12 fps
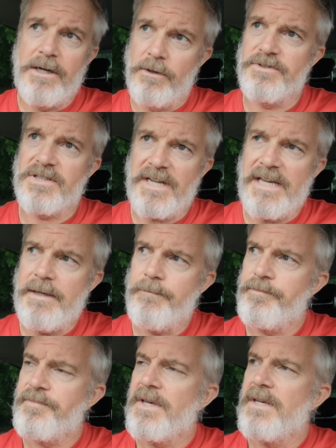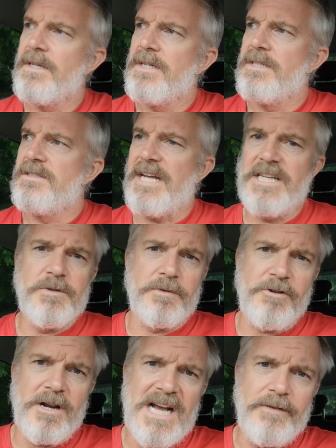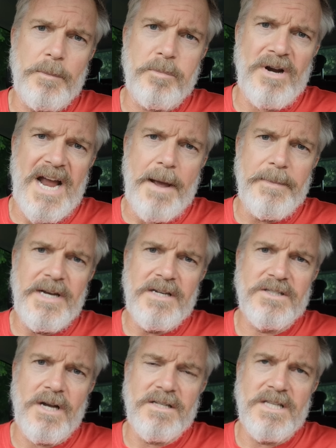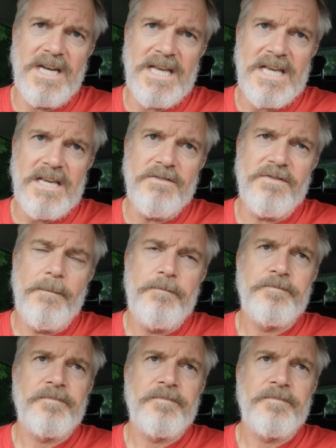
And obviously Teddy's were thrown out of a pram and he decided to leave.